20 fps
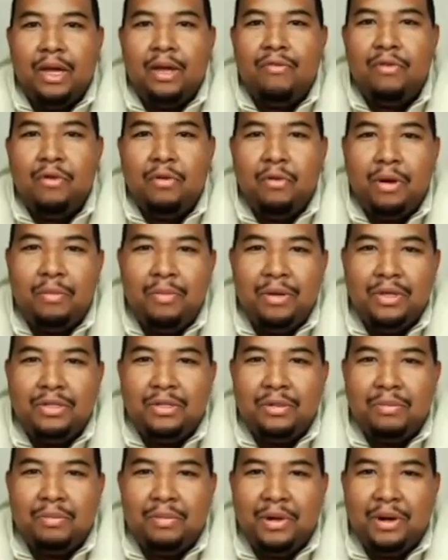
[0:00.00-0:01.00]
Hey
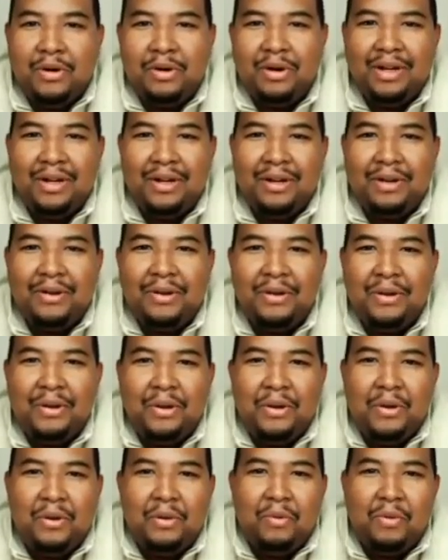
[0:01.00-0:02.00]
everyone, Mr. Mo here.
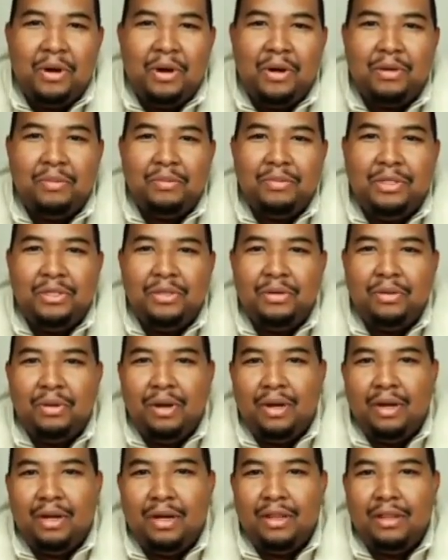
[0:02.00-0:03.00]
Welcome to
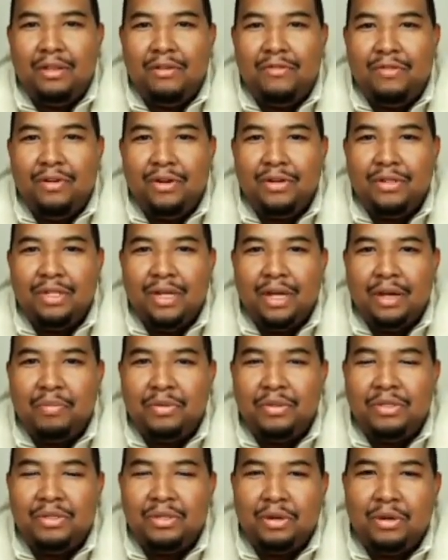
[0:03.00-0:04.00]
the first
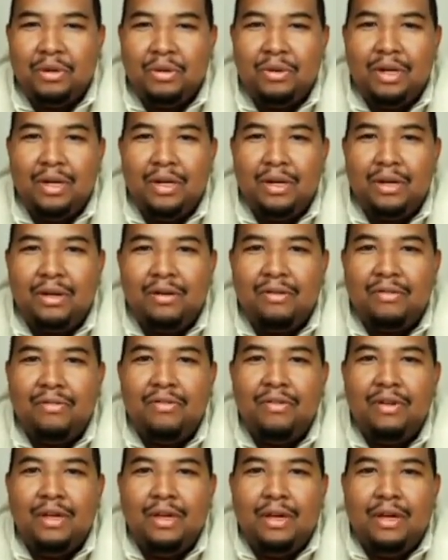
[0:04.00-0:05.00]
episode of
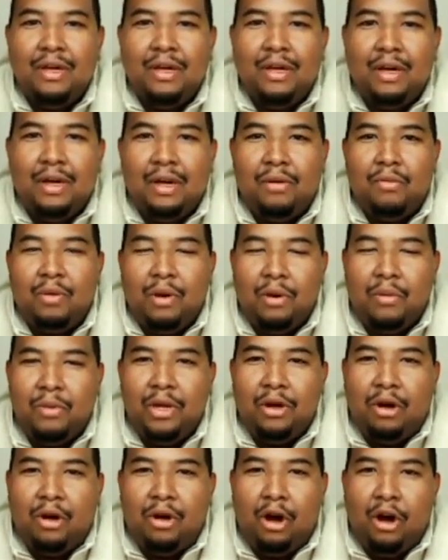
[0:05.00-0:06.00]
what we call
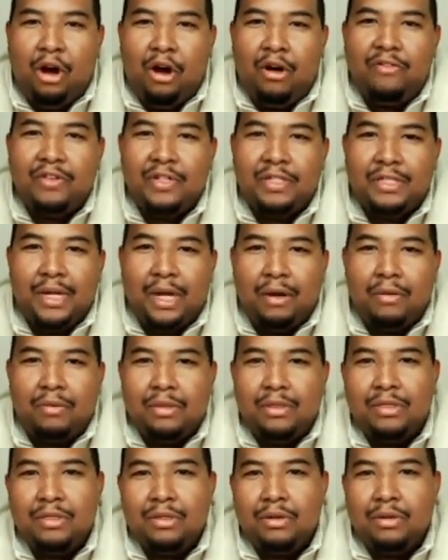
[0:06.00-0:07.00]
office hours.
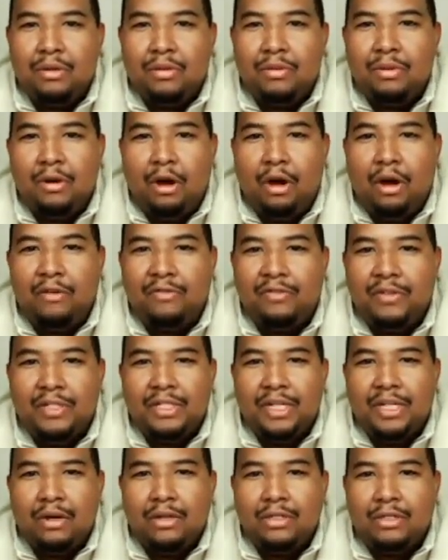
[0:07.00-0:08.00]
So office hours
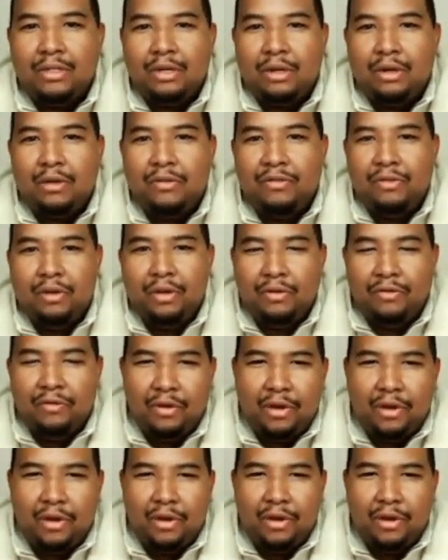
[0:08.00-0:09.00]
are, if you're ever in
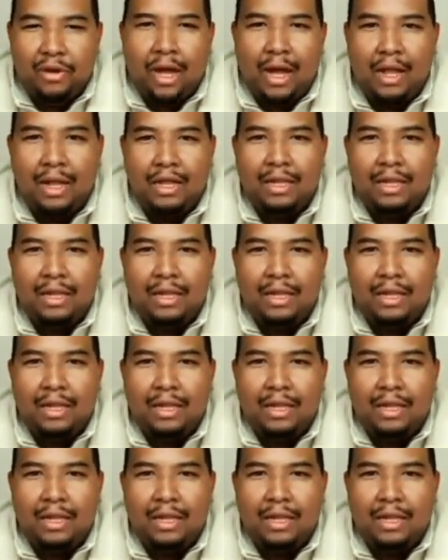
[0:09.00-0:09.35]
college,